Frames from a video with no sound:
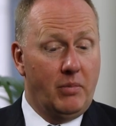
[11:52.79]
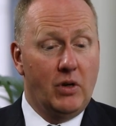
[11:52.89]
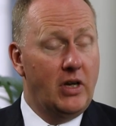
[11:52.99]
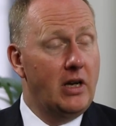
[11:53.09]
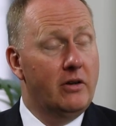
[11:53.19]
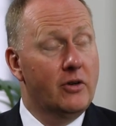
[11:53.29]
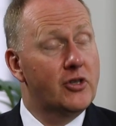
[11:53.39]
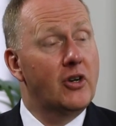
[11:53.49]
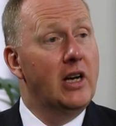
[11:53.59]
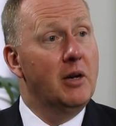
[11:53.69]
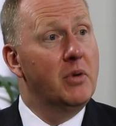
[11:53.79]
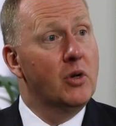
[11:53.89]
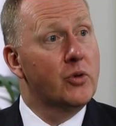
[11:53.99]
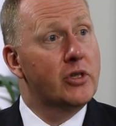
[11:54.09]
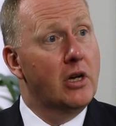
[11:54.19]
both here in Australia, but
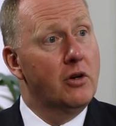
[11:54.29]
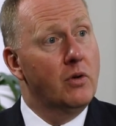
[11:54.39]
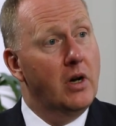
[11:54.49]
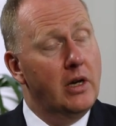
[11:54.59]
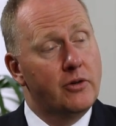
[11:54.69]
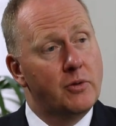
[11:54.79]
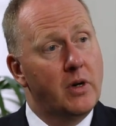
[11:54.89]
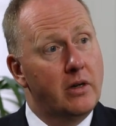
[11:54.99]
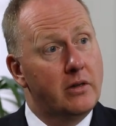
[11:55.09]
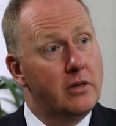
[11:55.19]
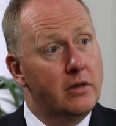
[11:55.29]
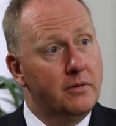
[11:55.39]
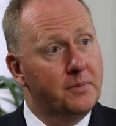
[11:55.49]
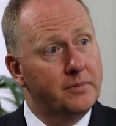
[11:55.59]
also elsewhere too.